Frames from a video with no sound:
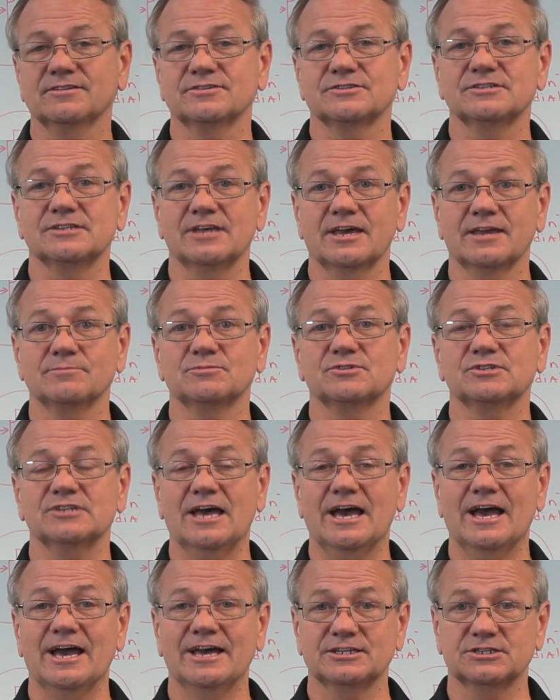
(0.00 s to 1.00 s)
the same
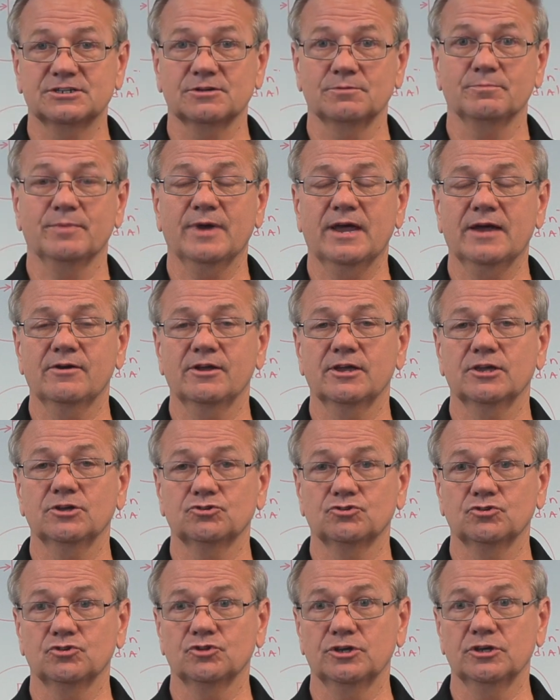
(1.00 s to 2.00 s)
size, comparing
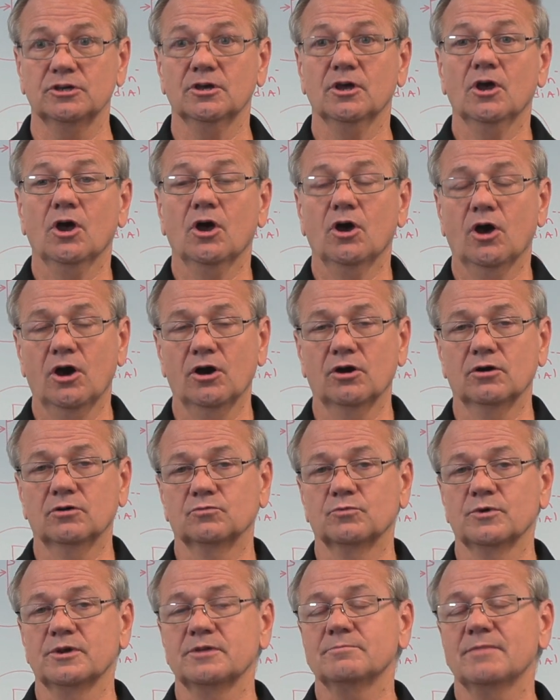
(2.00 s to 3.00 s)
it to the uh,
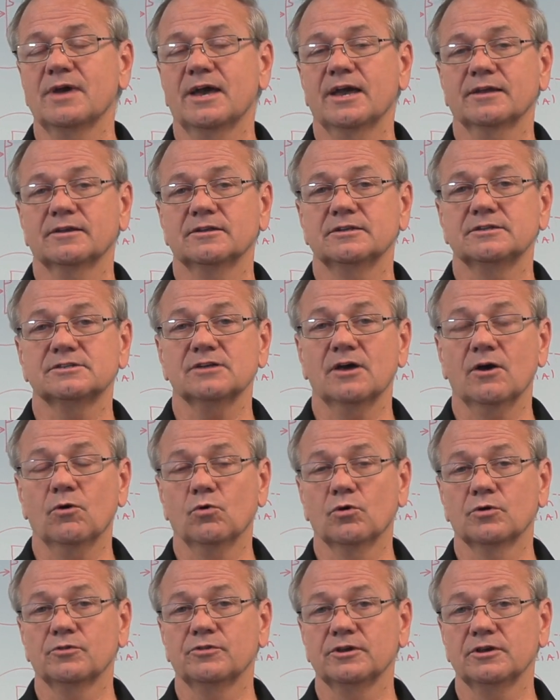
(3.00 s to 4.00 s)
ring magnets
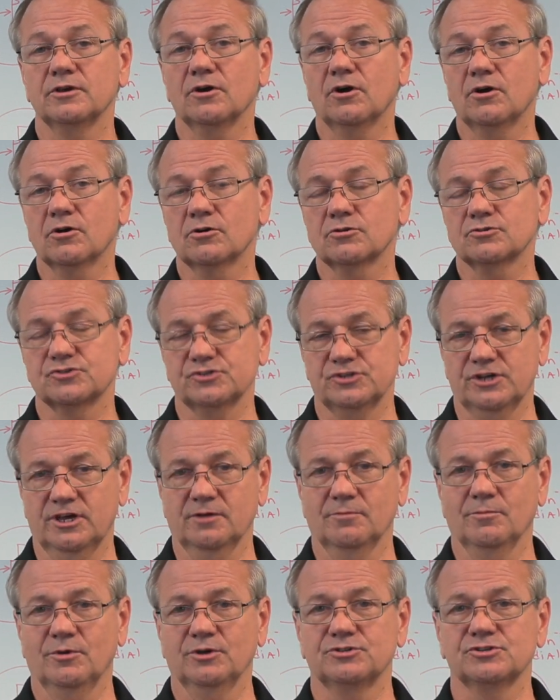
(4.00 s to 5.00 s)
or the arc
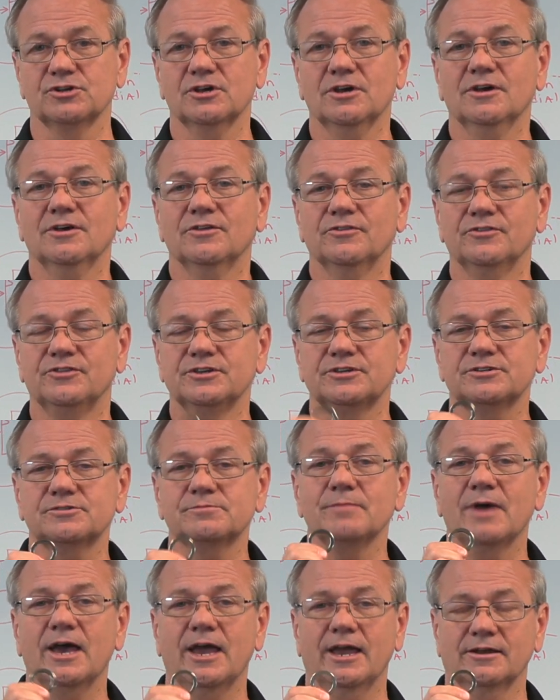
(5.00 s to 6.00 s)
segments, this
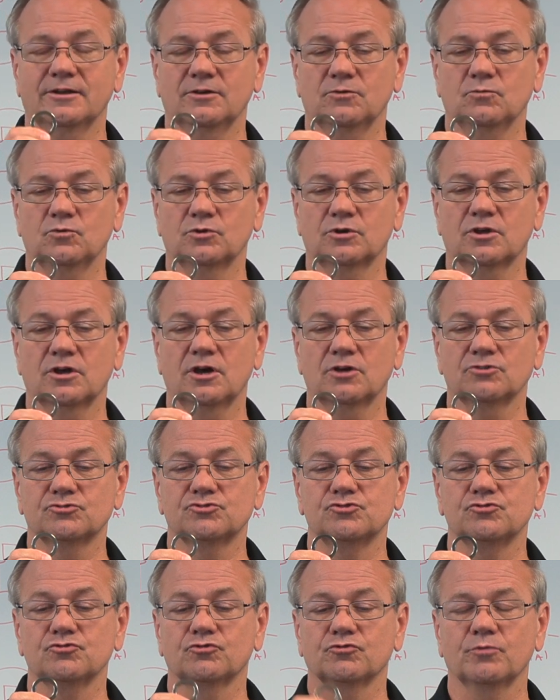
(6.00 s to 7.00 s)
magnet would
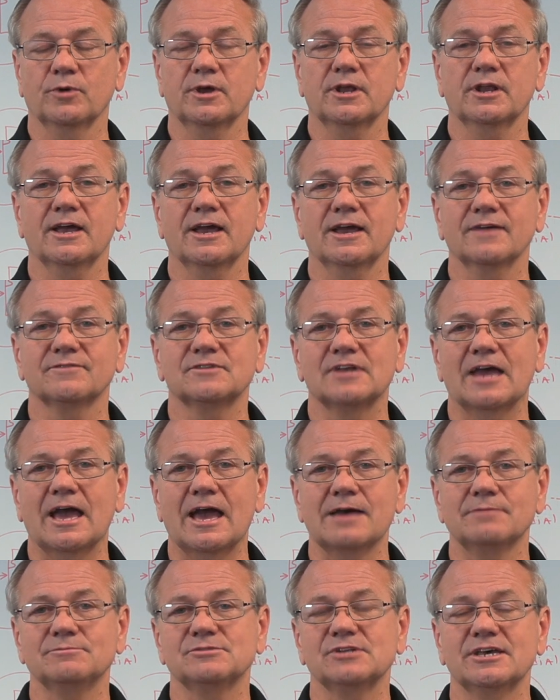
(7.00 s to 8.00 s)
cost you three and a half
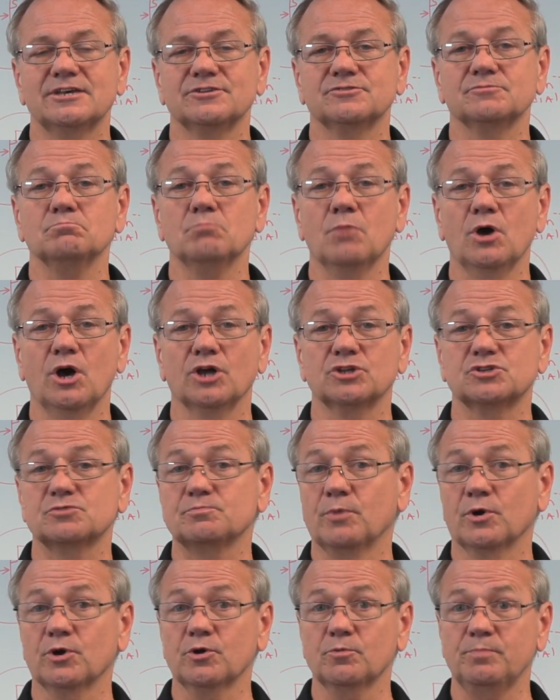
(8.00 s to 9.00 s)
times as
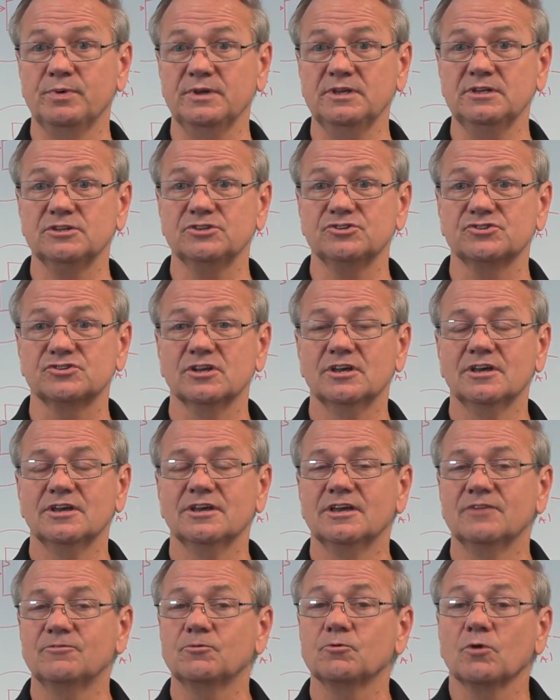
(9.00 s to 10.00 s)
much per piece
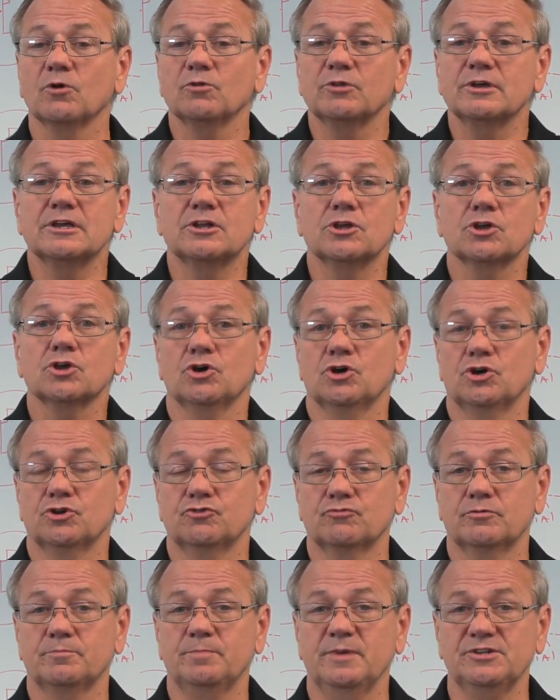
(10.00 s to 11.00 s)
if you're only getting
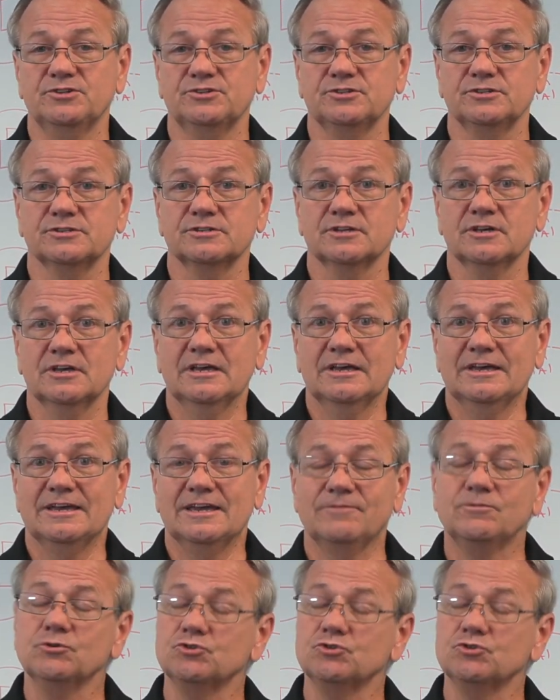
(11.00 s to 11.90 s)
100 pieces. If